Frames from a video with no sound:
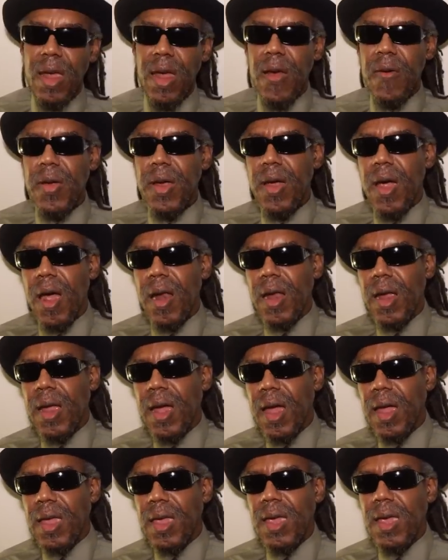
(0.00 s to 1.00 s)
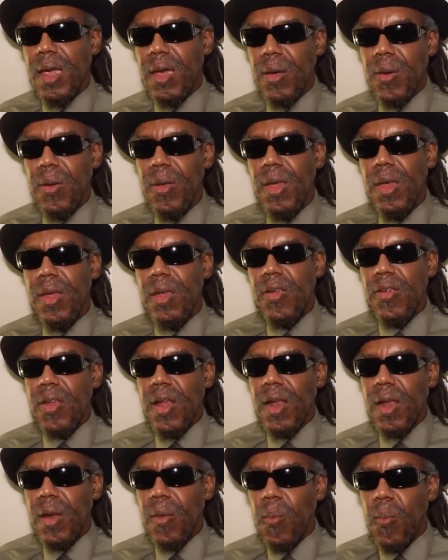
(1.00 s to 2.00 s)
Eric Garner got killed
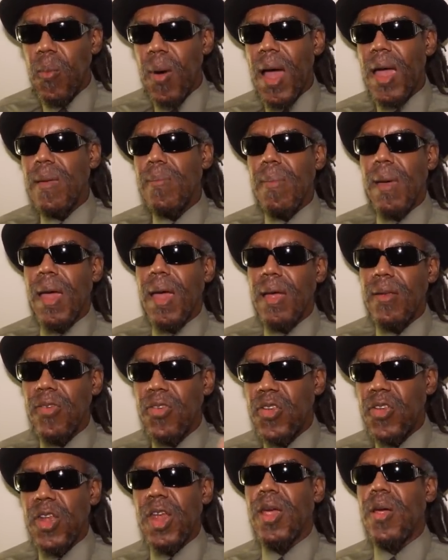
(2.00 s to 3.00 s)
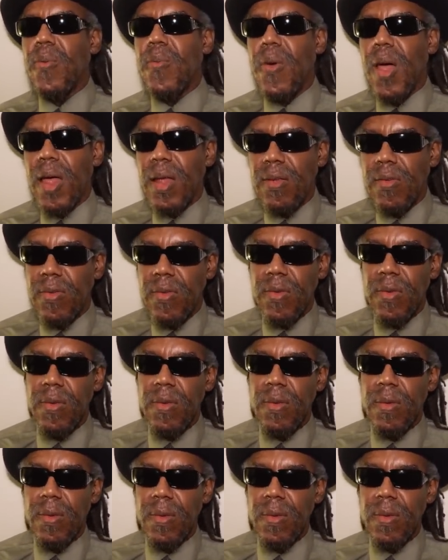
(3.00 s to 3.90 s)
selling white man's cigarettes.